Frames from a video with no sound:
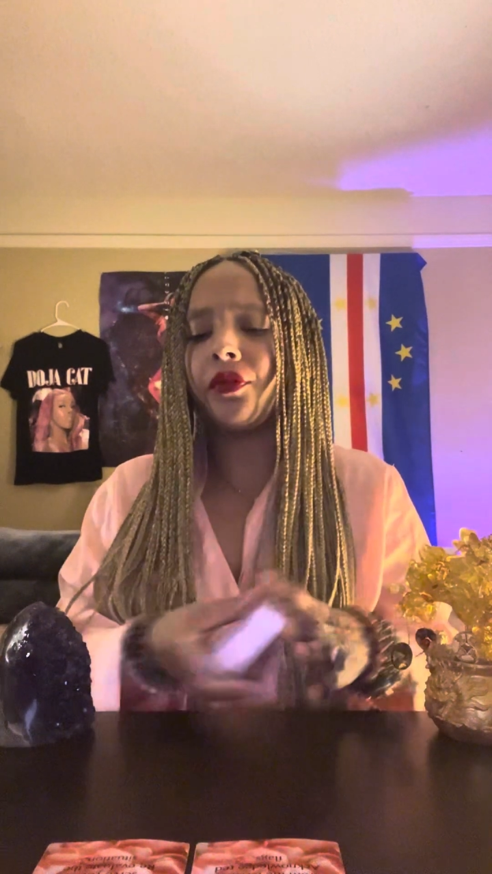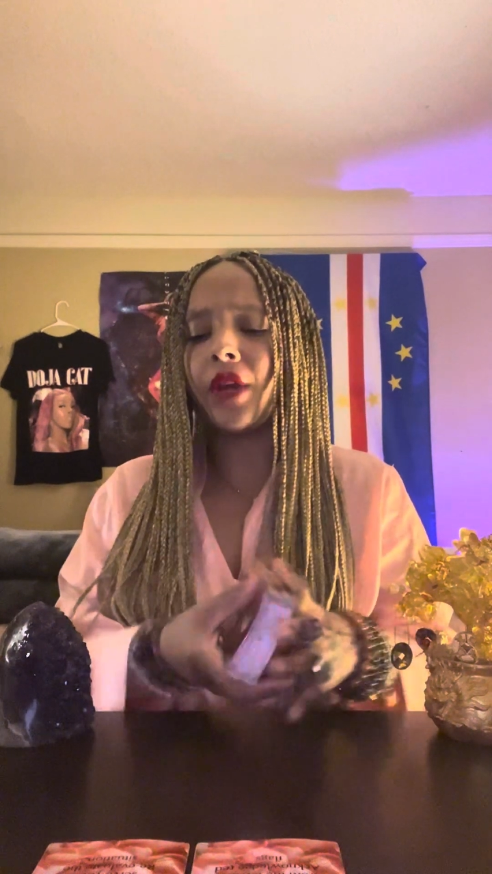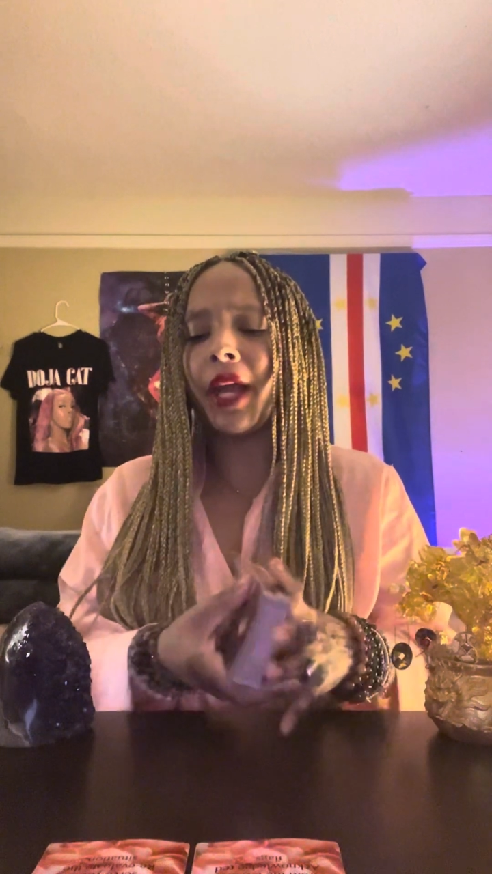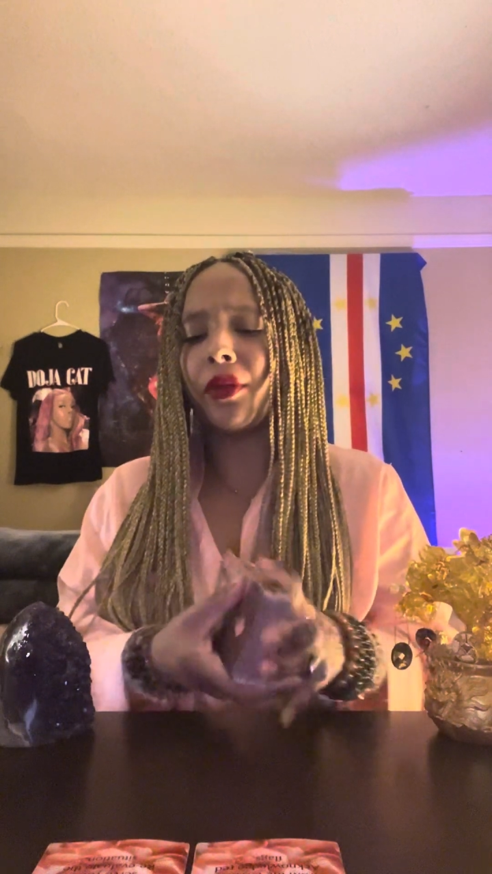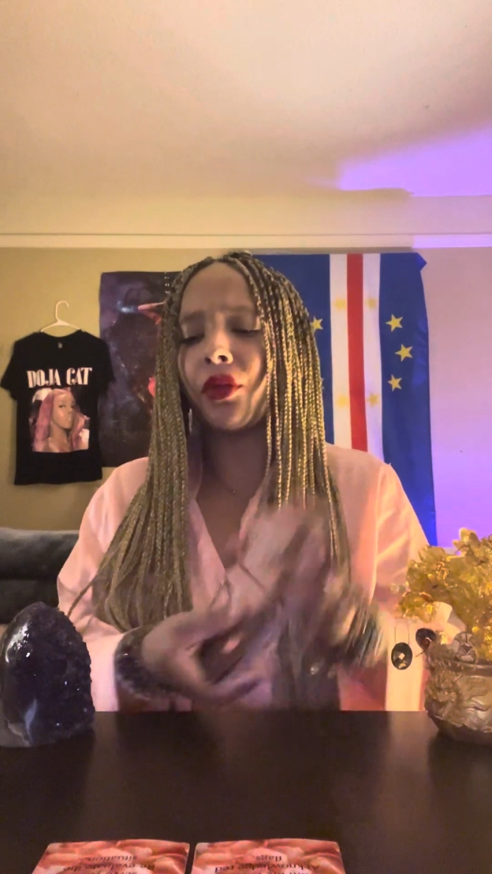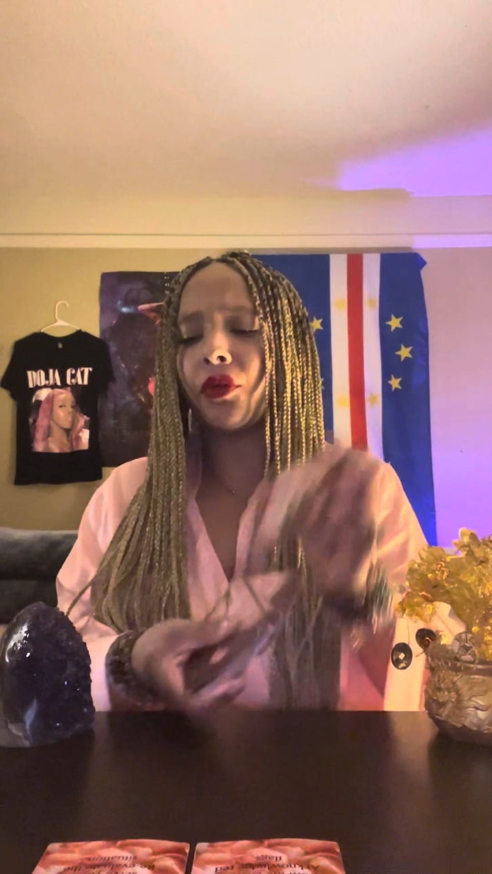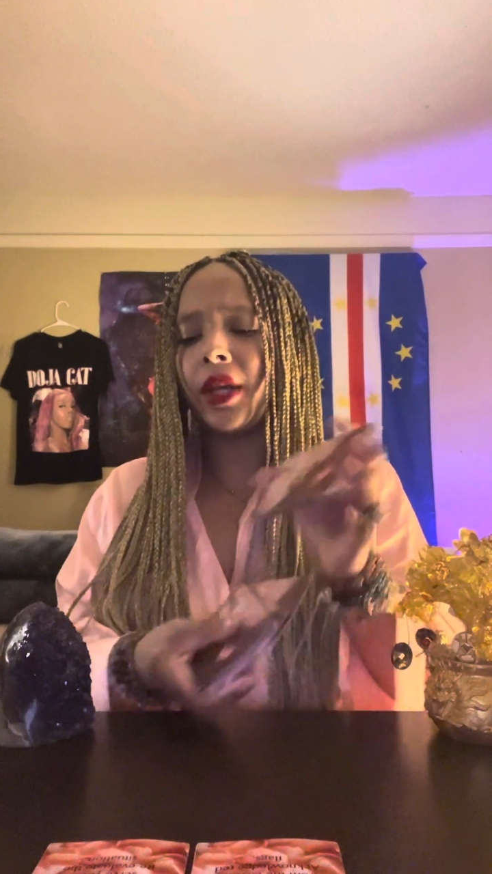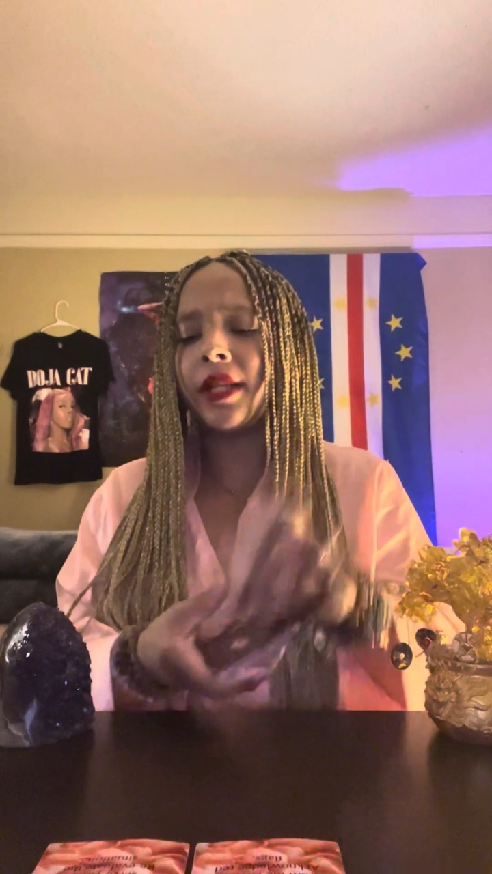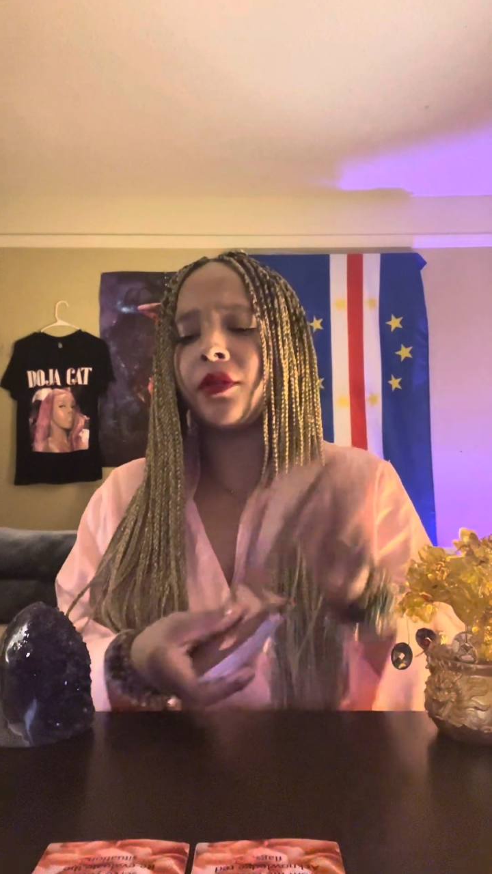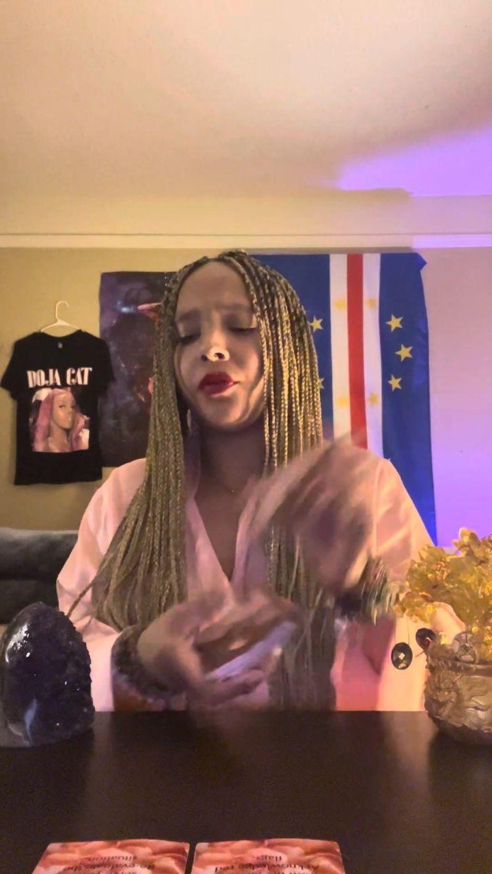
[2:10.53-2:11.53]
and
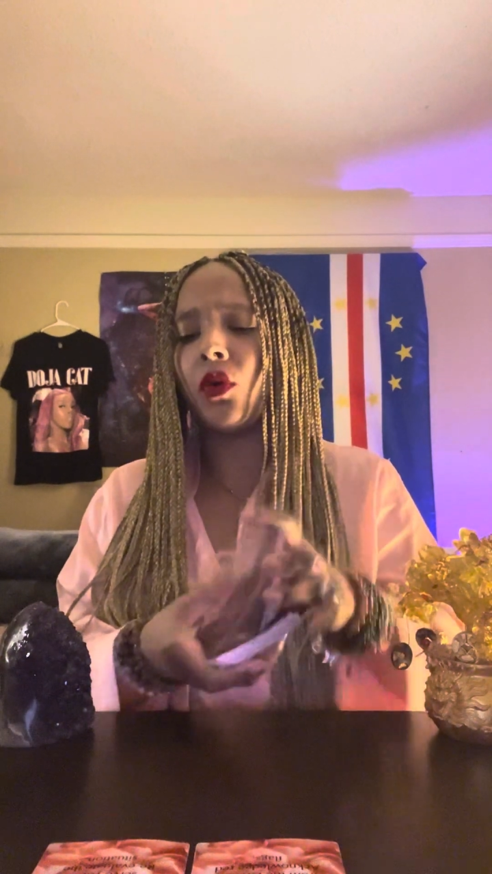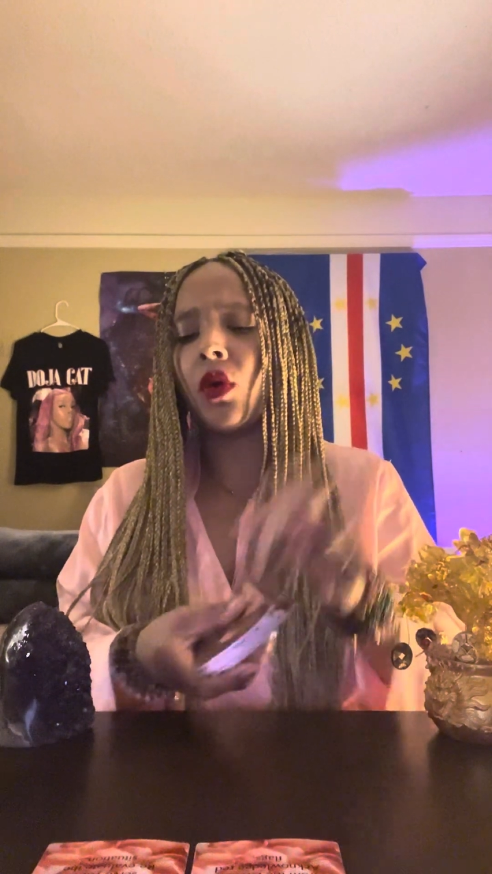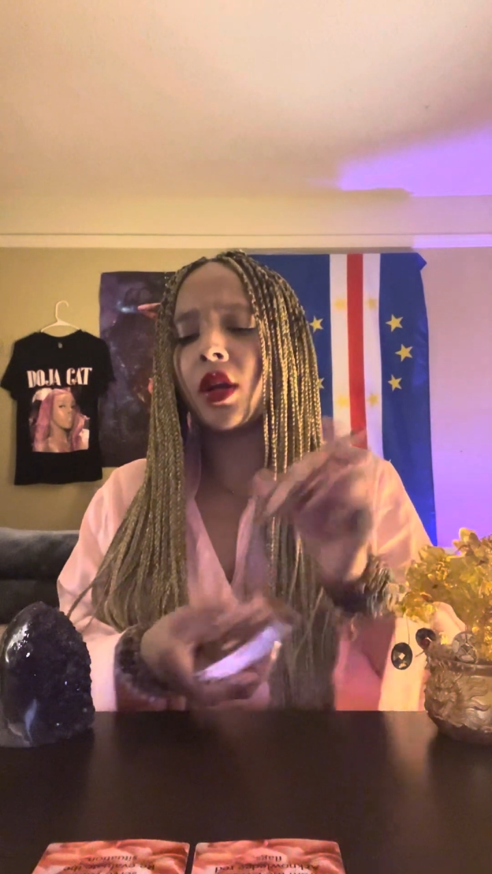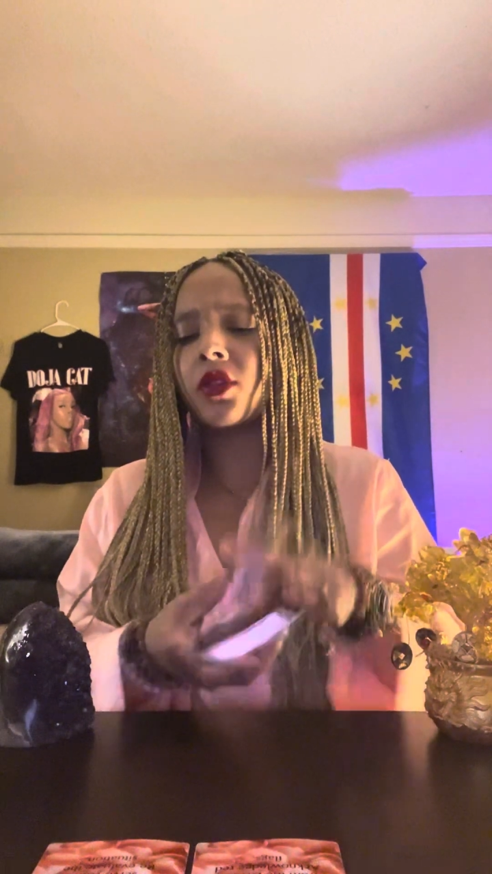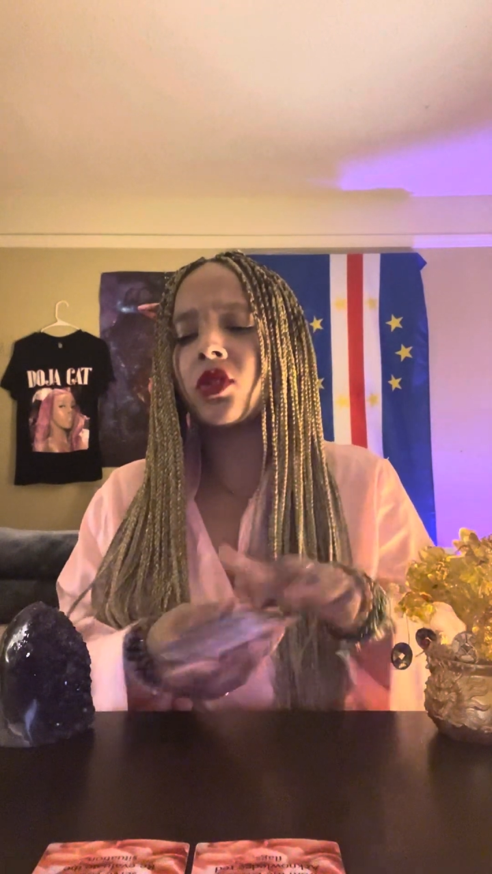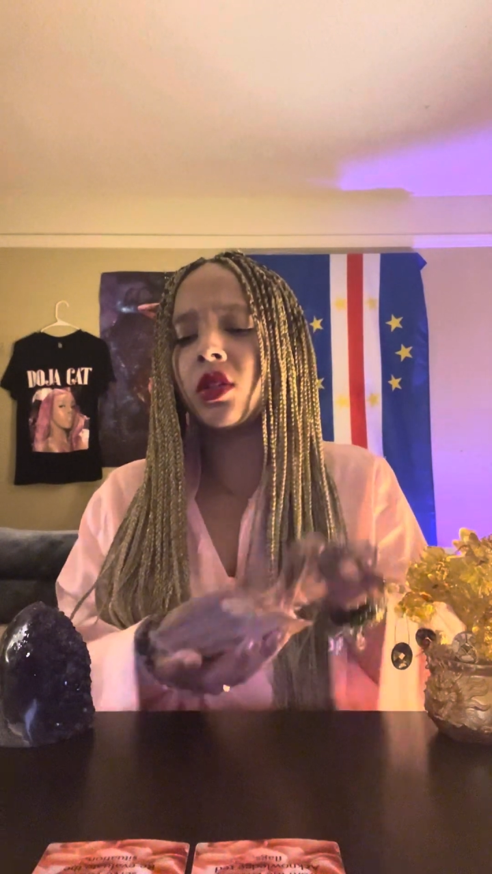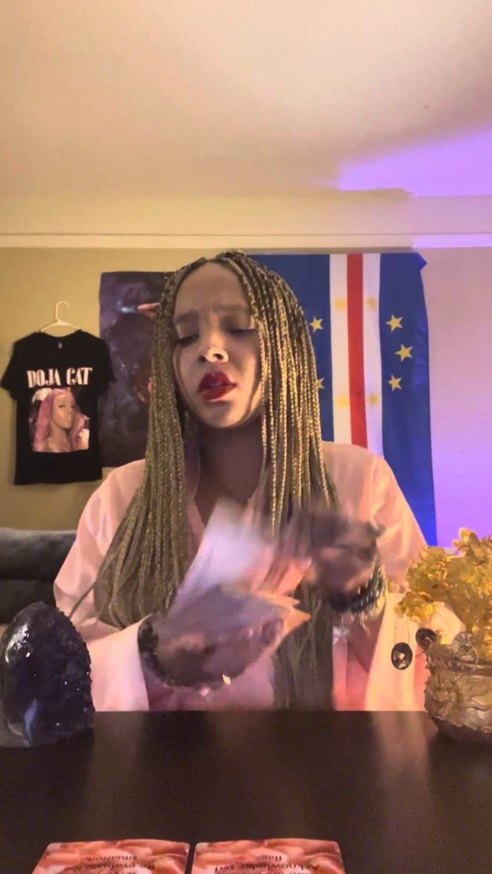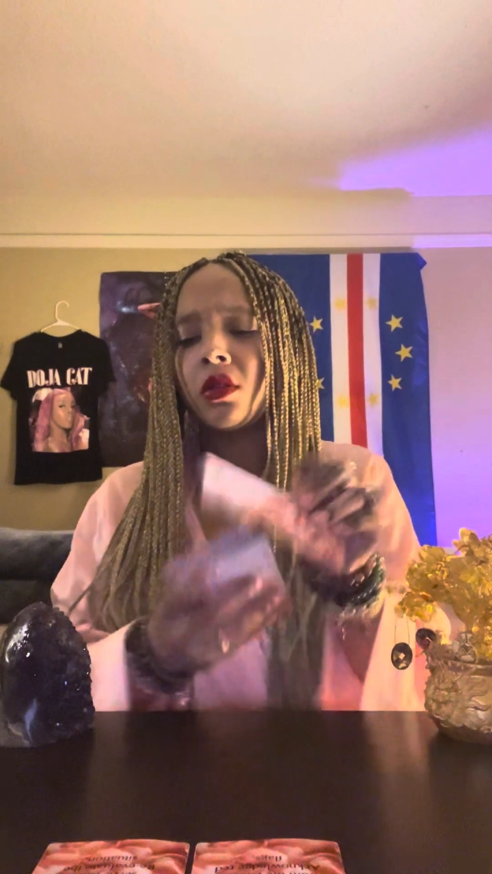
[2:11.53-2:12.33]
threes and fours.